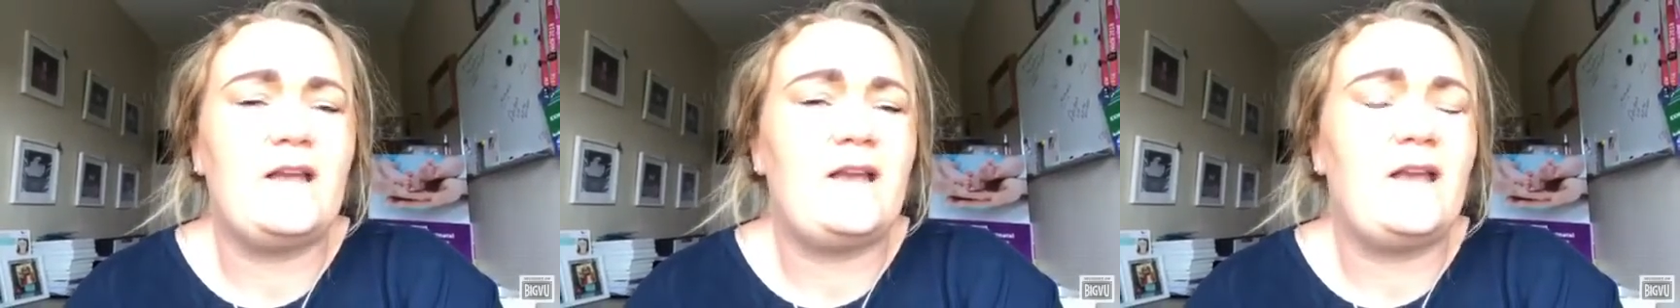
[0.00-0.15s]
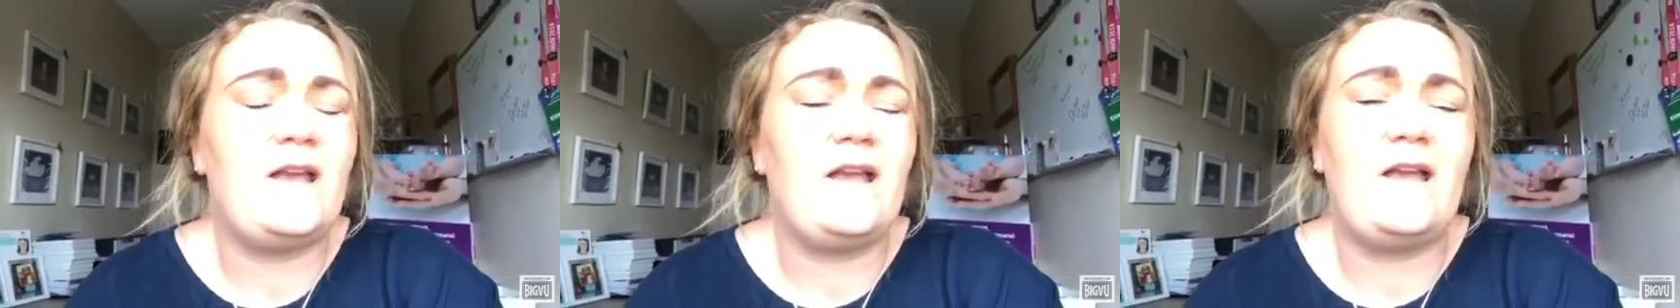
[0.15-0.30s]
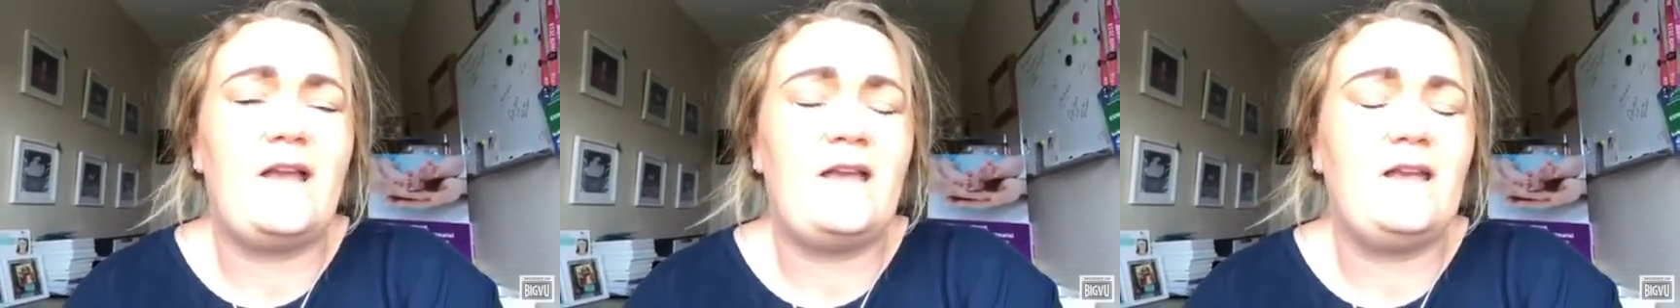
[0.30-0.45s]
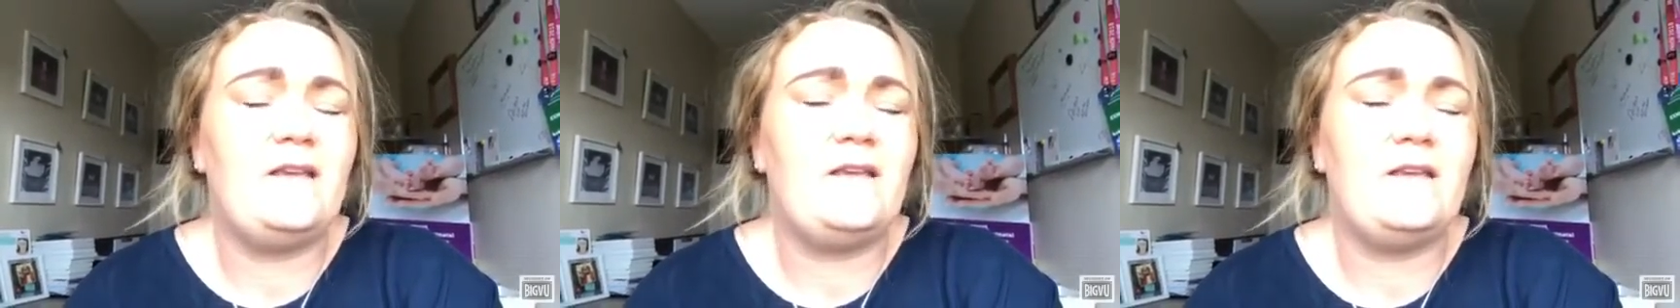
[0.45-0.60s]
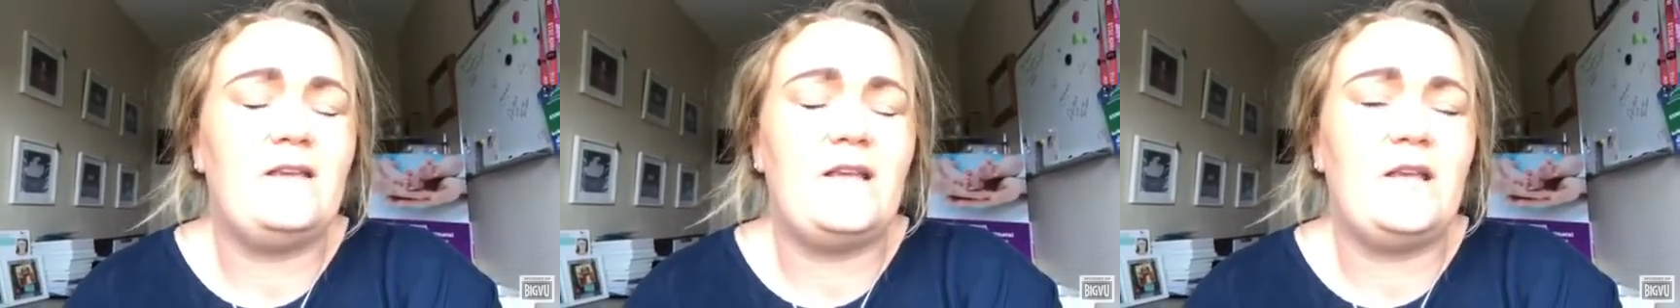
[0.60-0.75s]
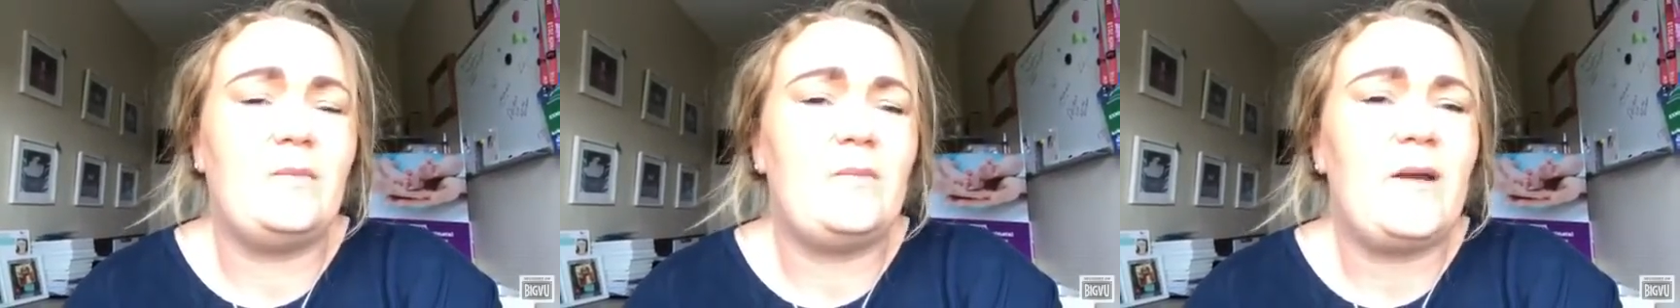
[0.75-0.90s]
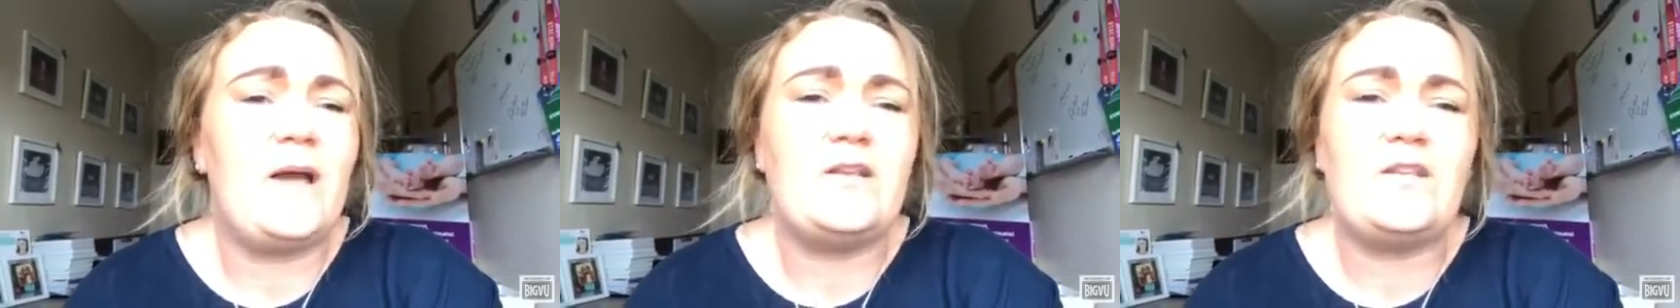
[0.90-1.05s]
I, I
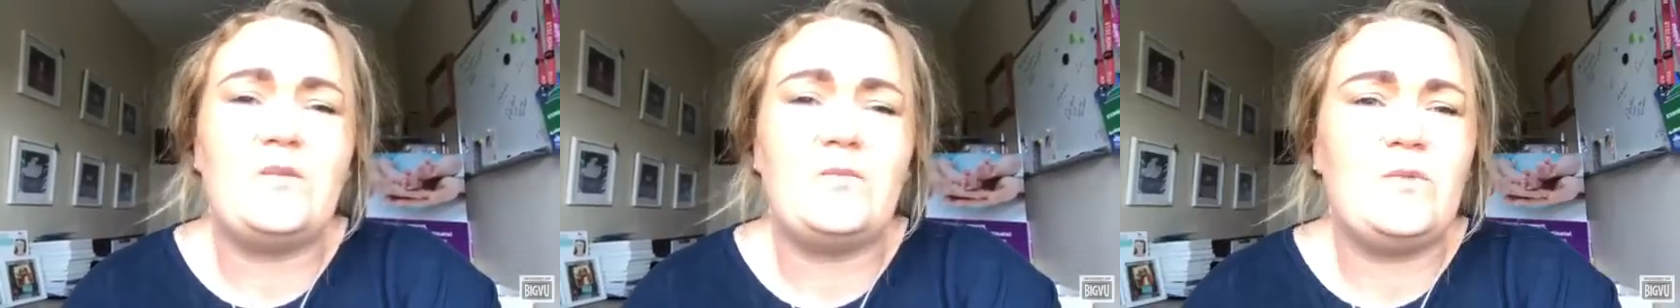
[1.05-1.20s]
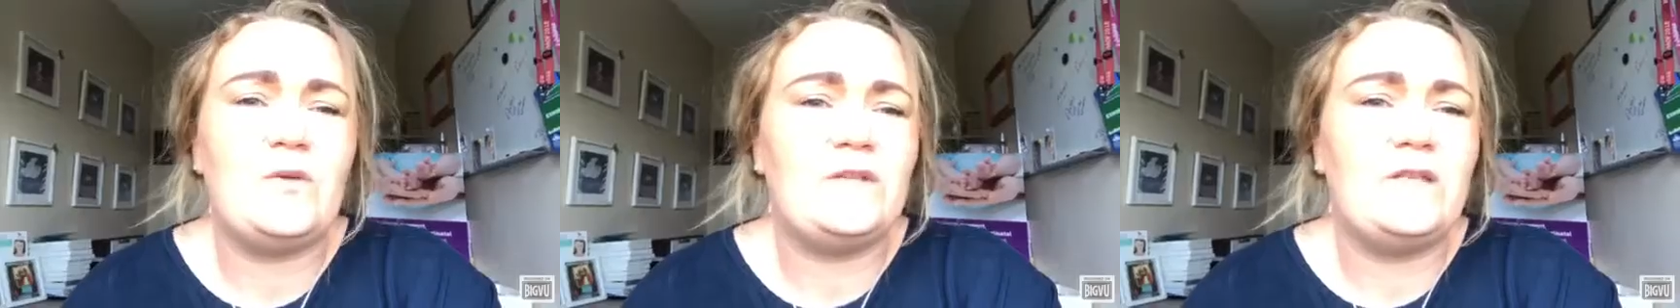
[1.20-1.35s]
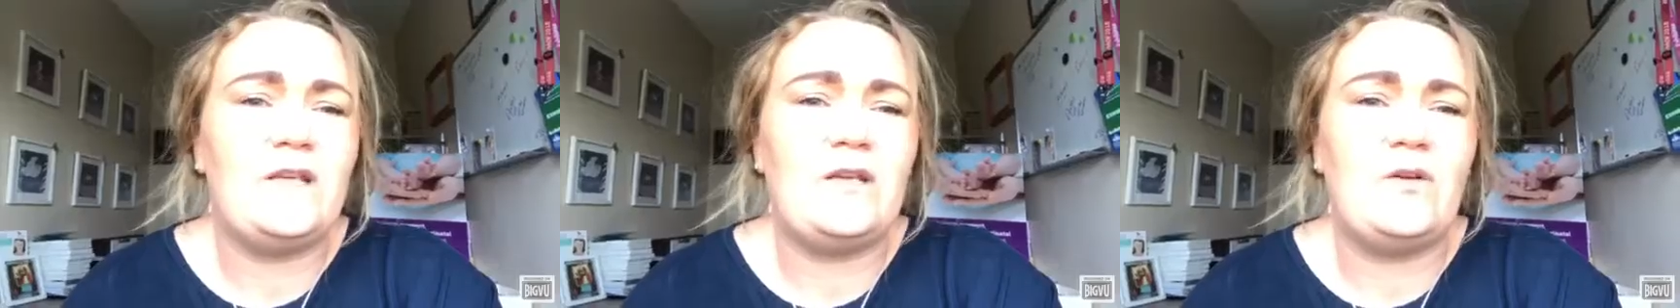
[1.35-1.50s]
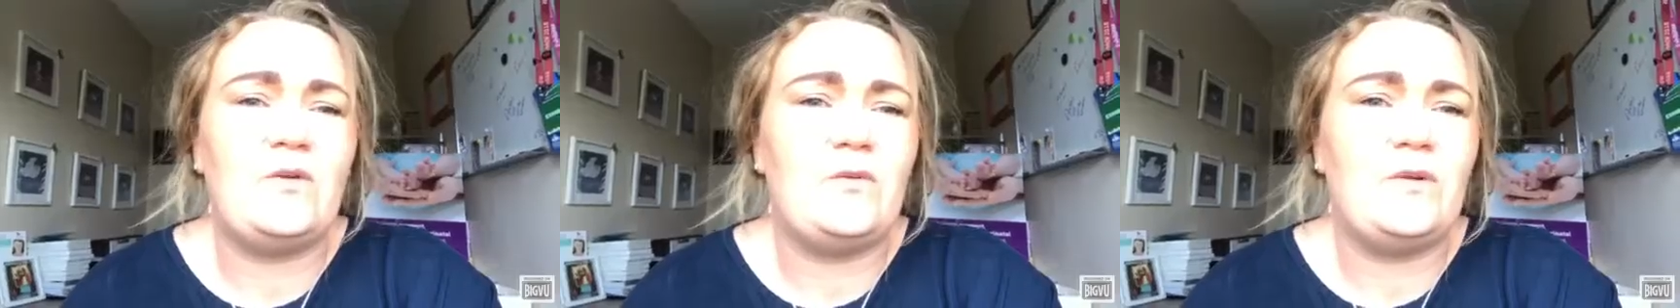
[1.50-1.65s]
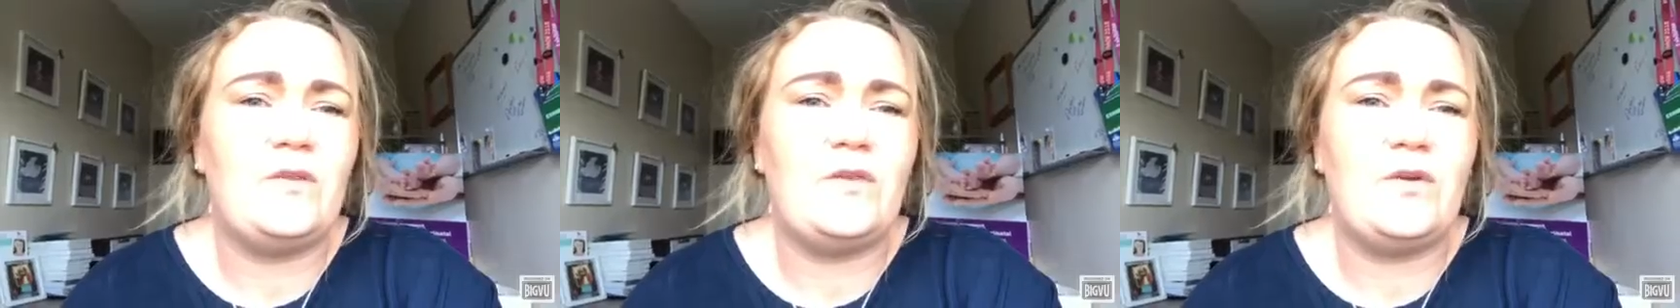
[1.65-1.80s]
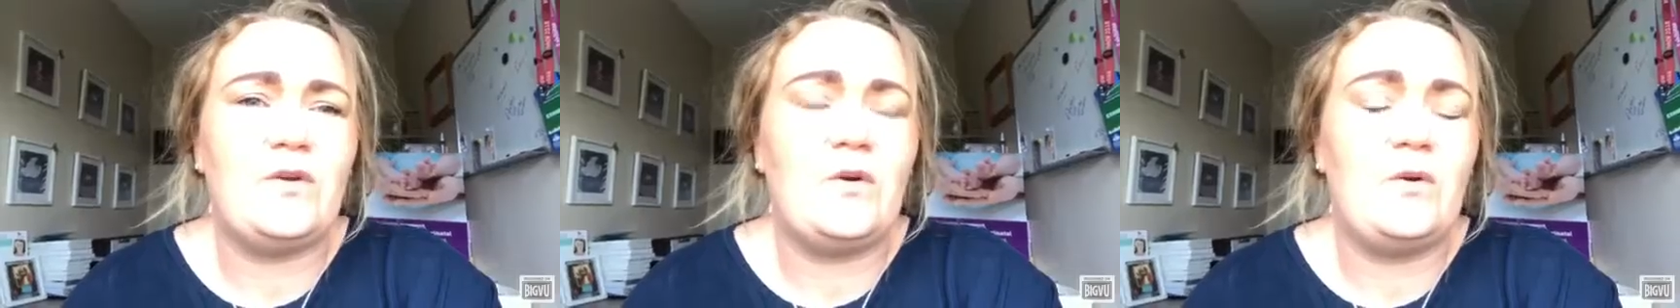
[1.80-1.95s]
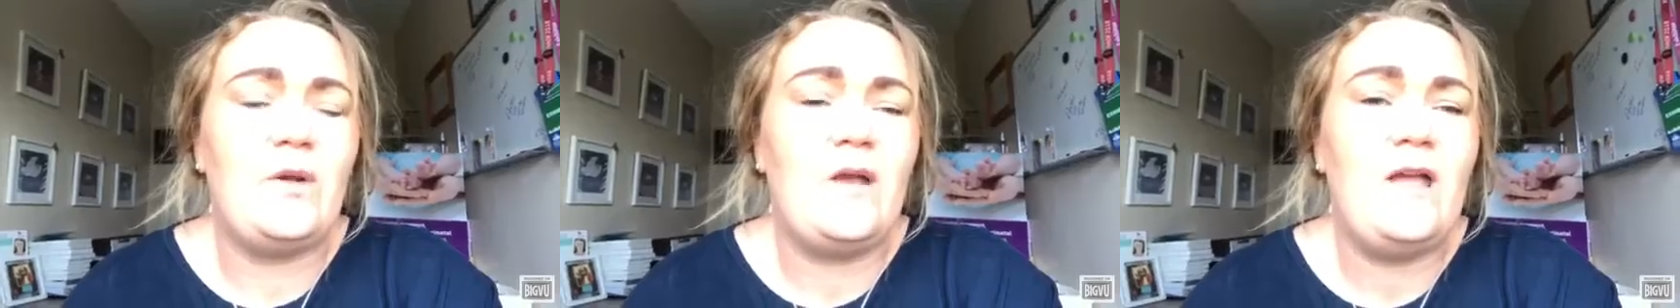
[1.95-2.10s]
can imagine what they're going
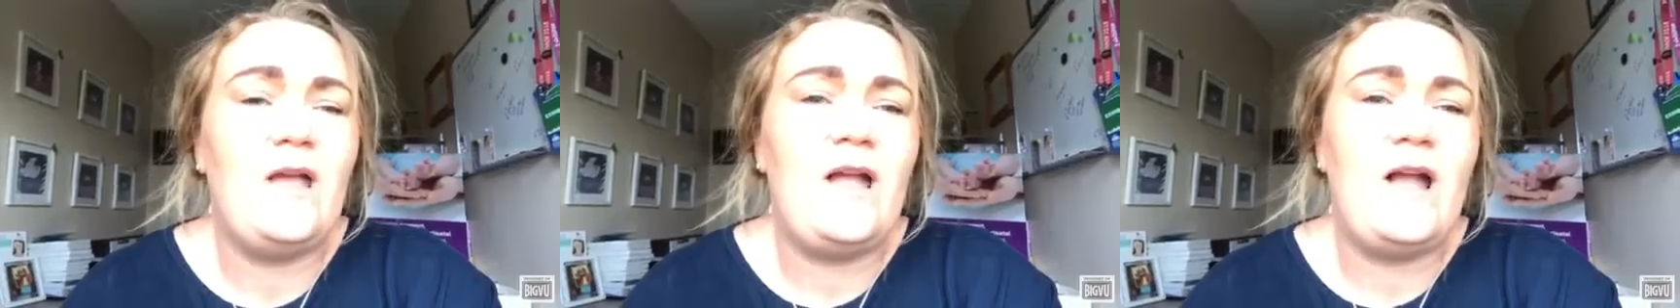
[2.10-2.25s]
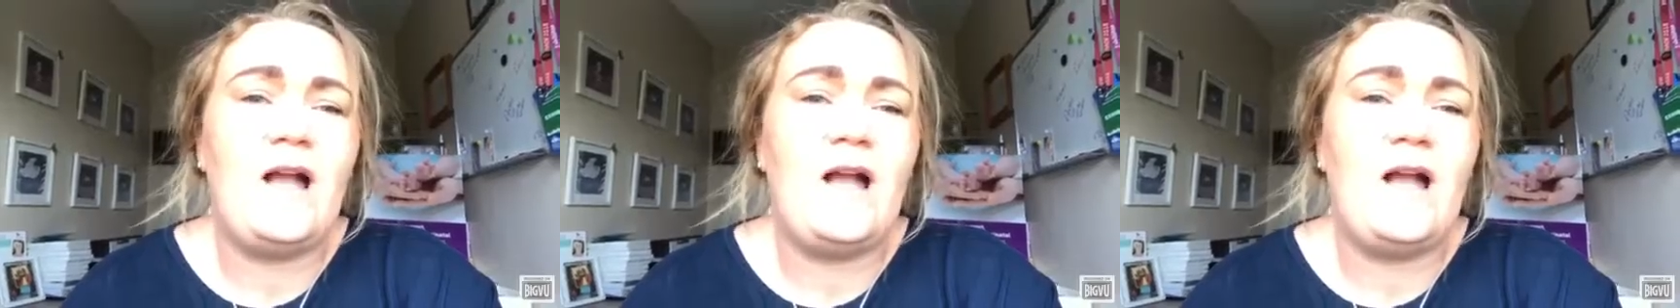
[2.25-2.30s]
through.